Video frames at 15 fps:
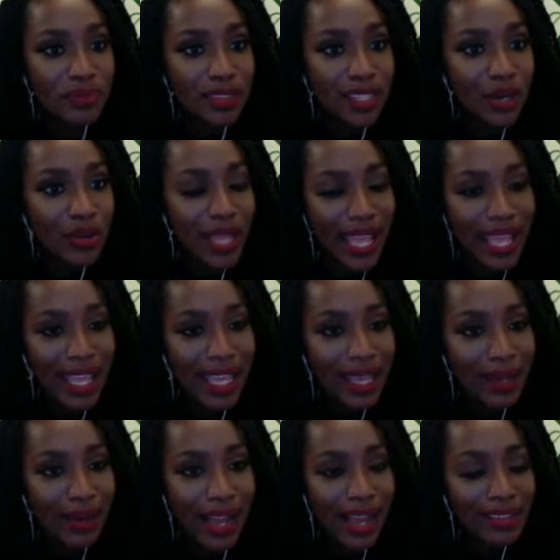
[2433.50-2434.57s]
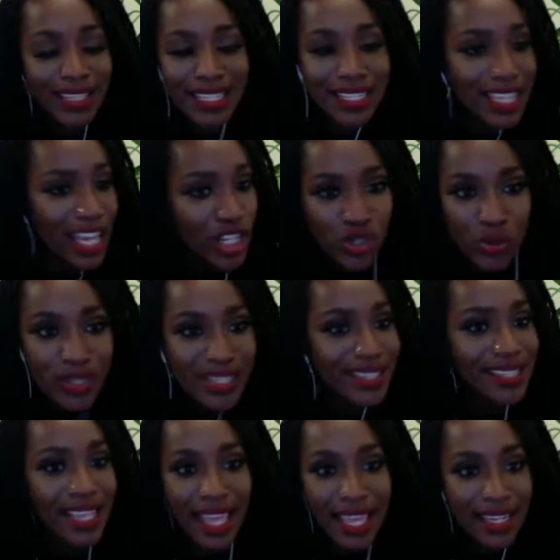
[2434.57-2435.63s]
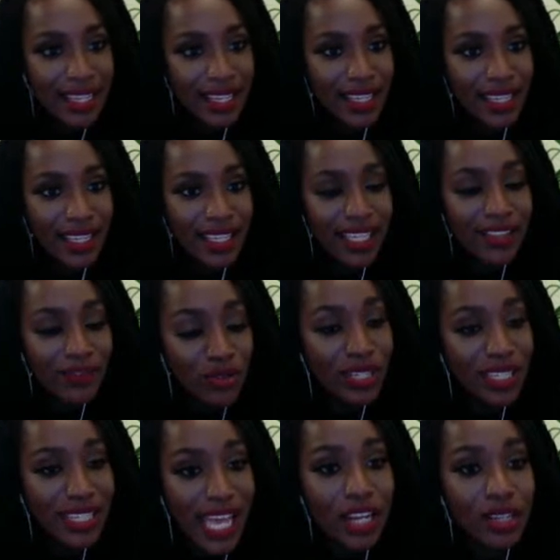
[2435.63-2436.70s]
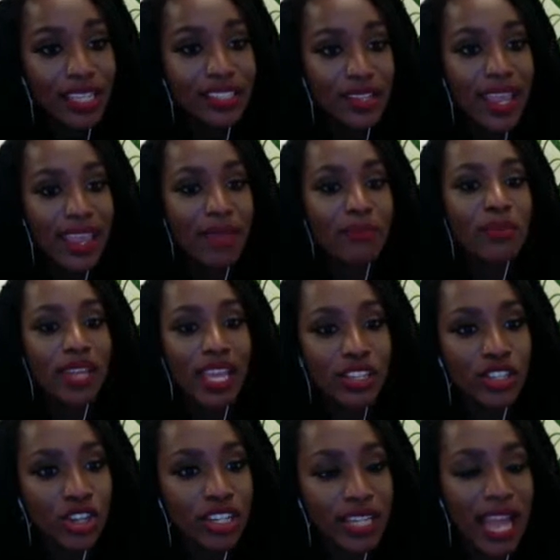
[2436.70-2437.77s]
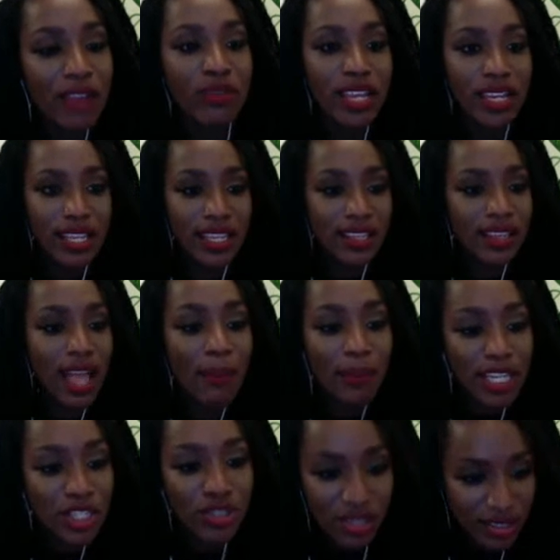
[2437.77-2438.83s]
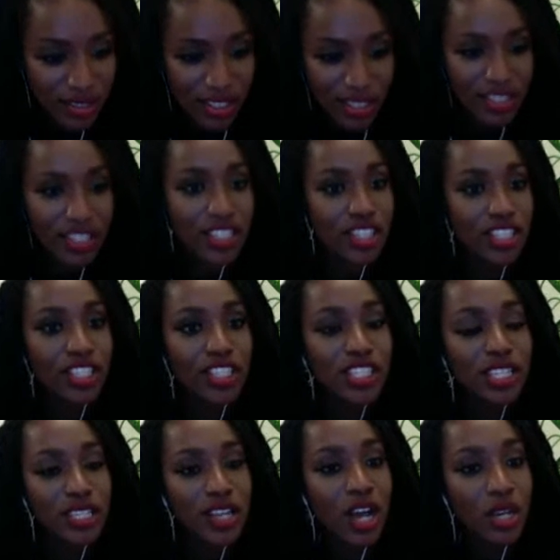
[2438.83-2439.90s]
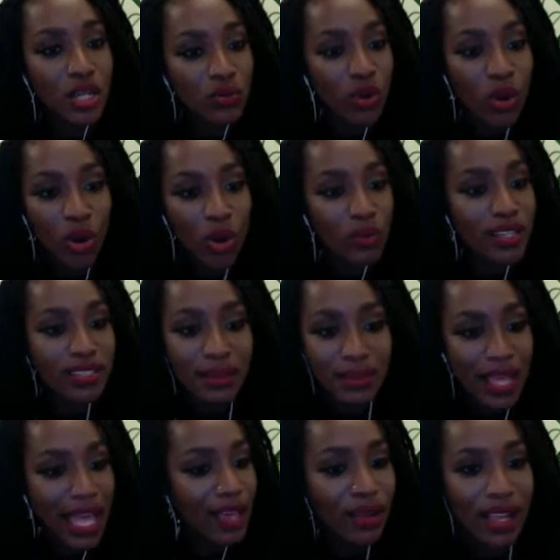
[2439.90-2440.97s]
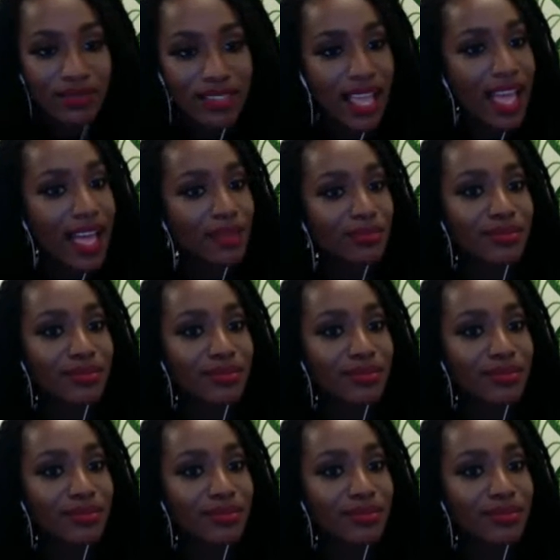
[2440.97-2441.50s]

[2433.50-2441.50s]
Okay? The schedule is set. If you did not look at your handbook, you're not ready. I'm gonna need you to on a roll because I don't have time.